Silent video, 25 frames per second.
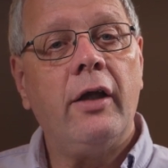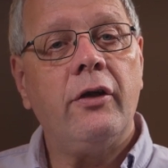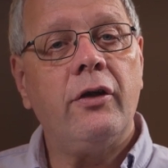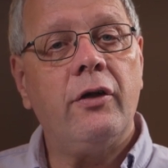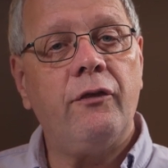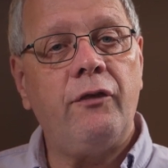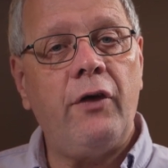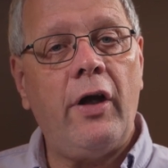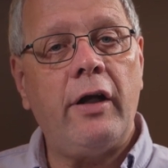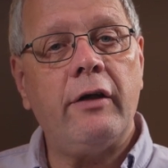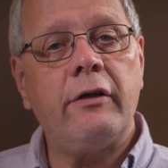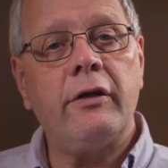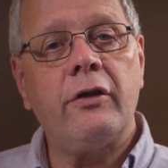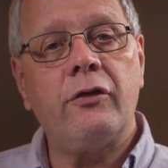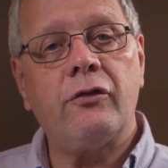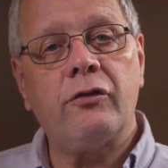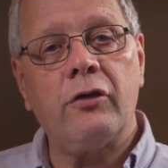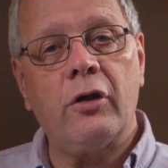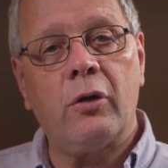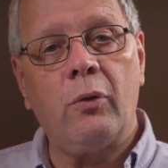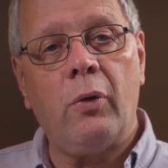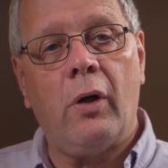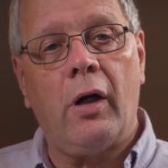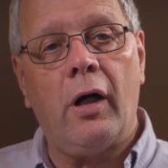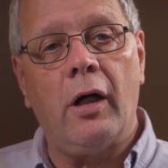the various
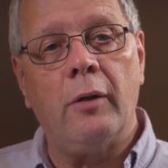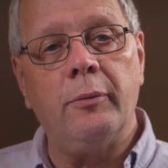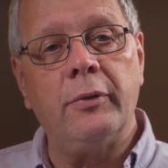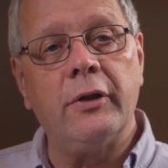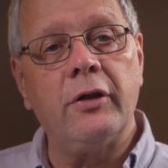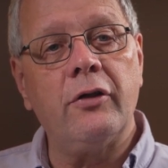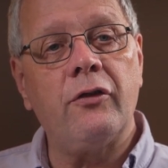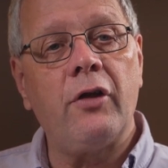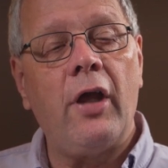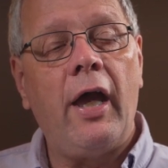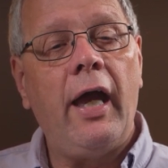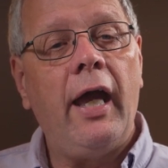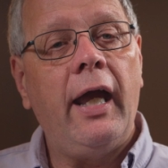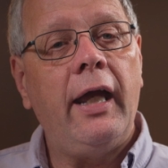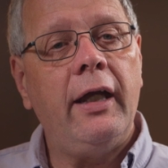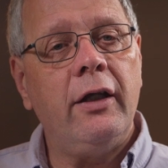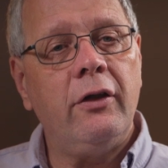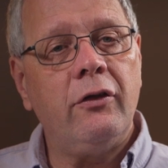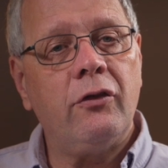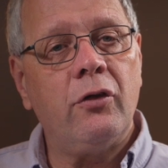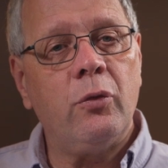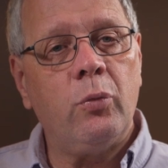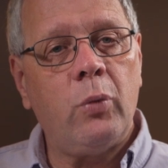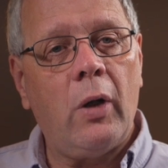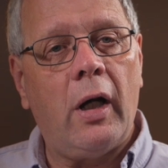requirements
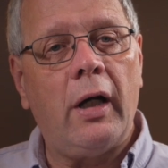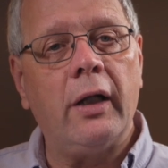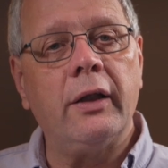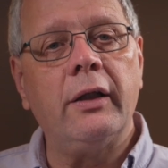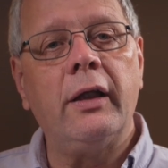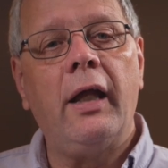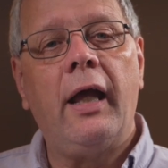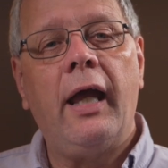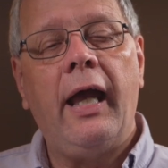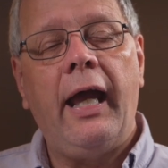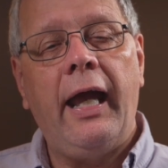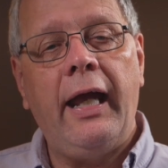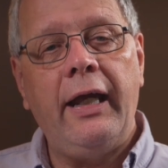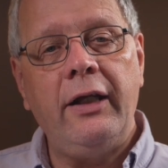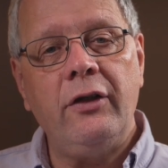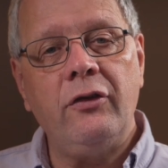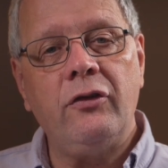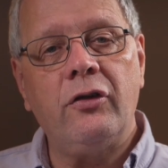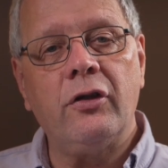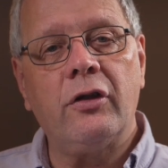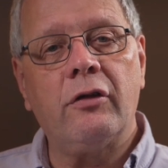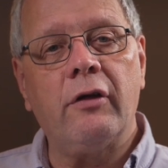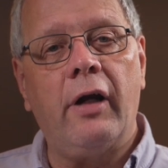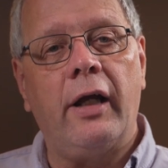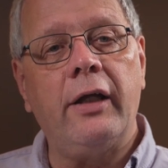into one
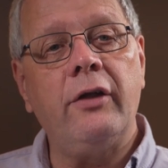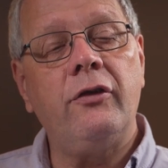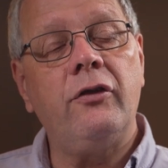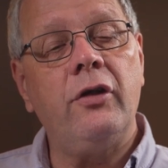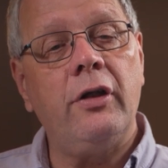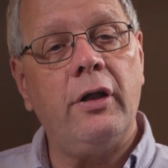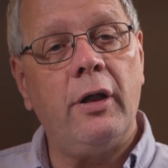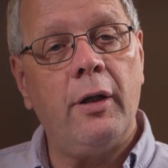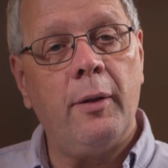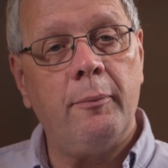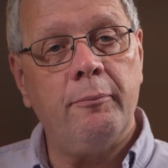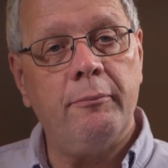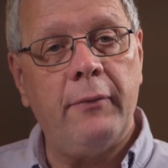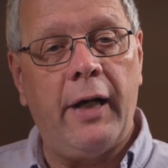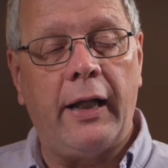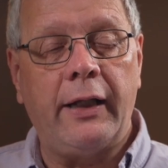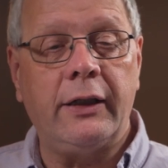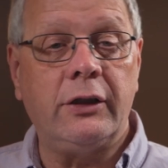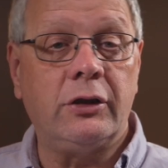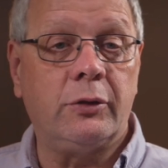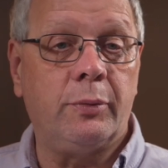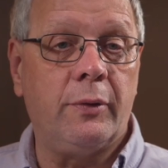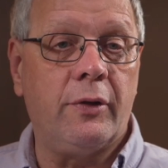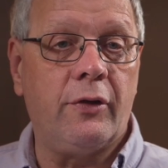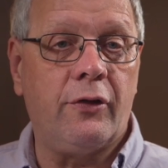integrated
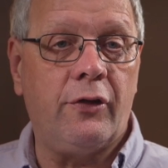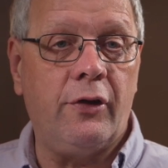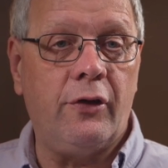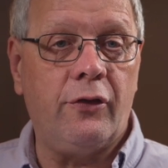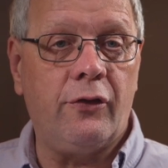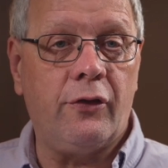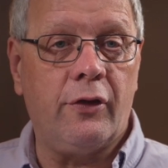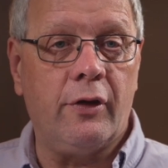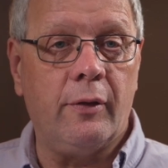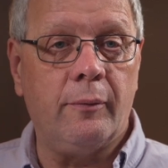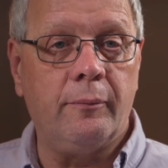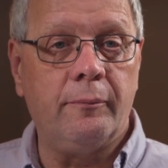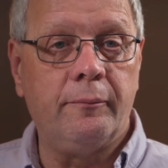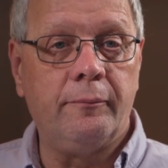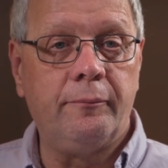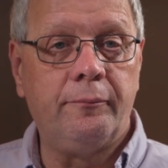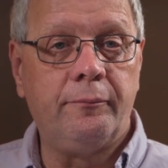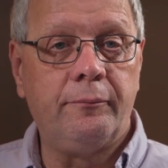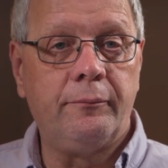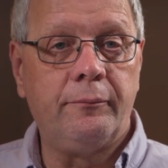management system.